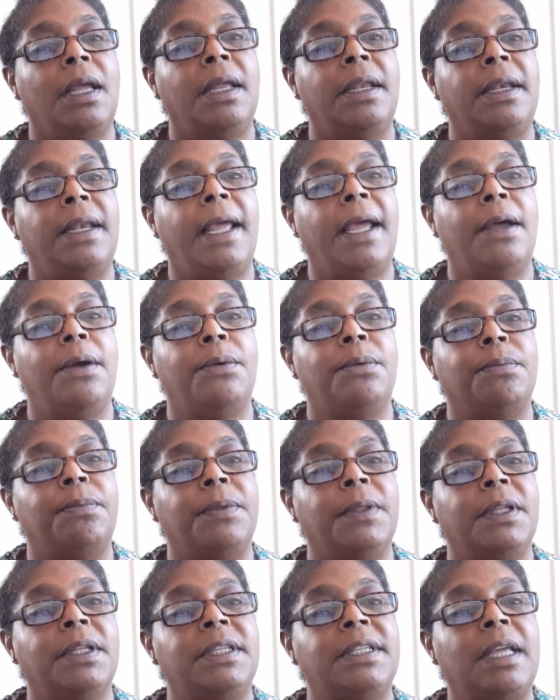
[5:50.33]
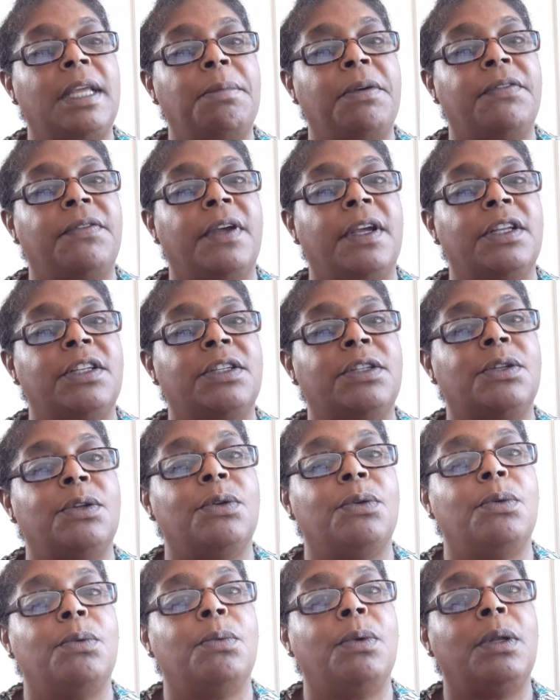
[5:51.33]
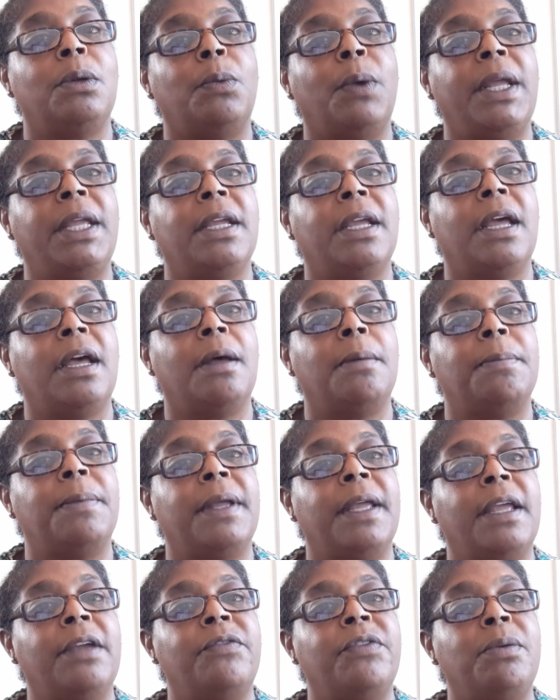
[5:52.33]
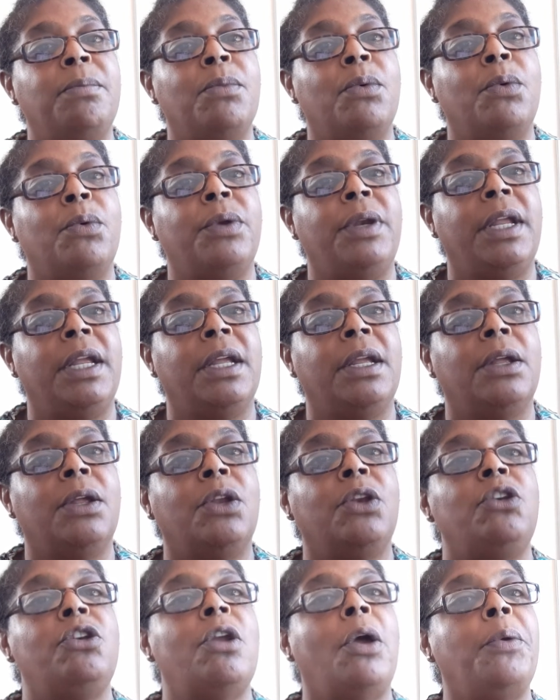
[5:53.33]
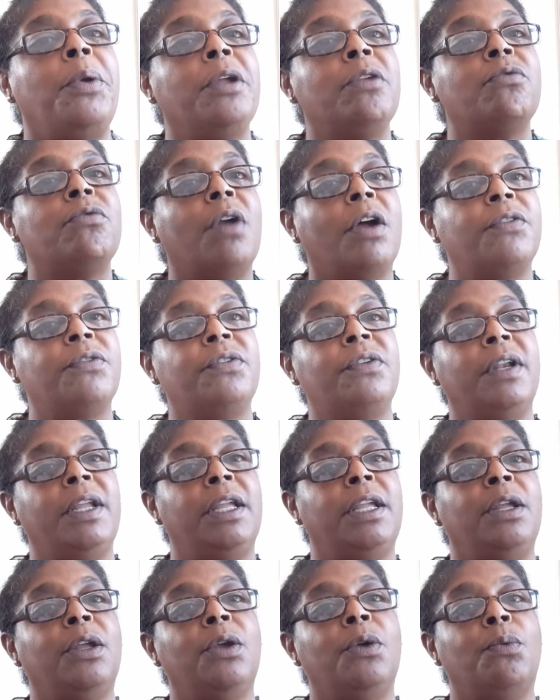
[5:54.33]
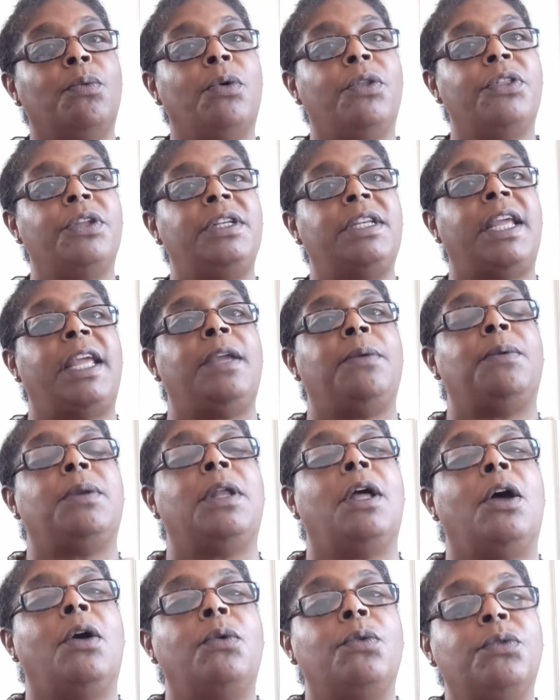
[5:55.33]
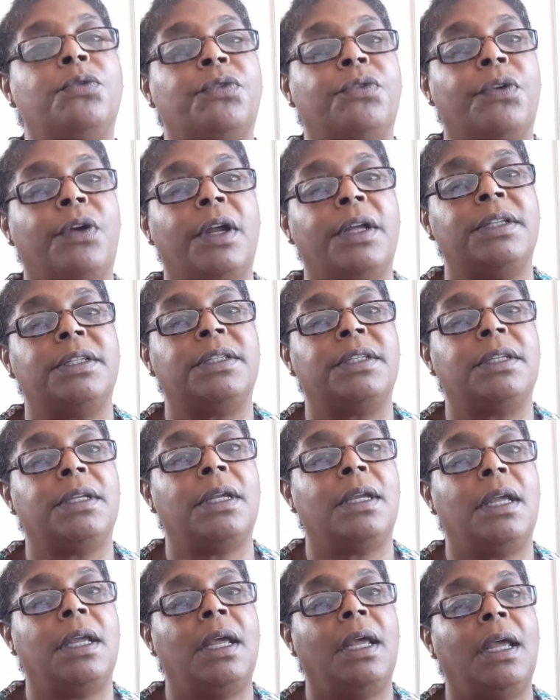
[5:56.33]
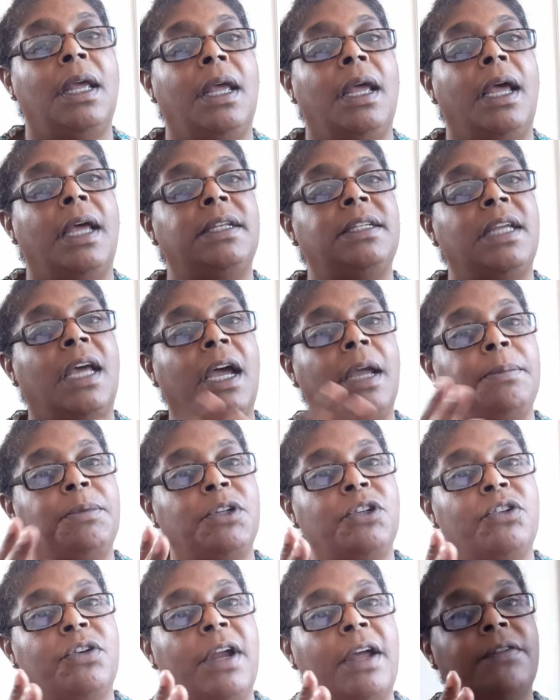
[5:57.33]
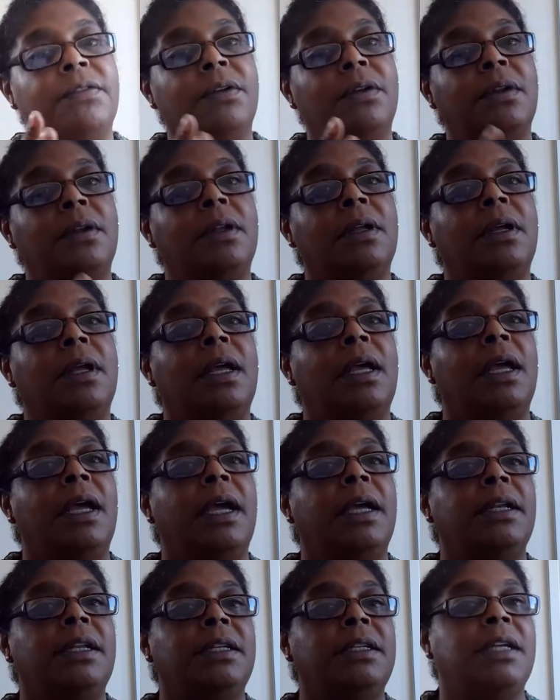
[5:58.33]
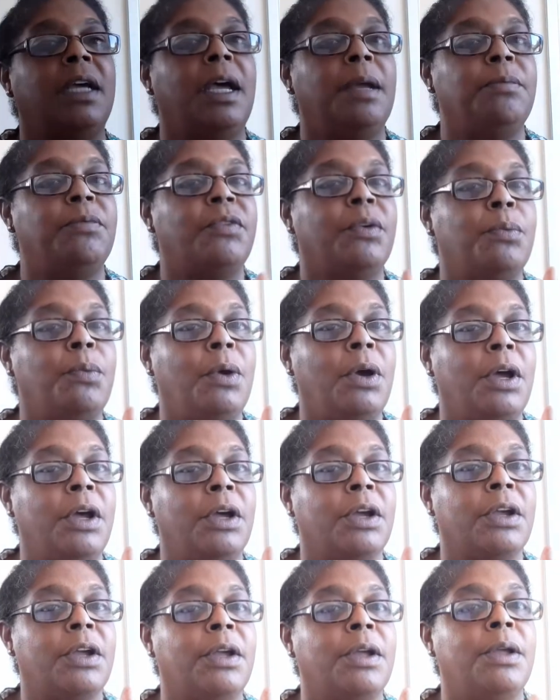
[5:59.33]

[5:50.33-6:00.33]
Now, some of us will wake up every morning knowing roughly what the day will hold for us, a time to travel and a time for work.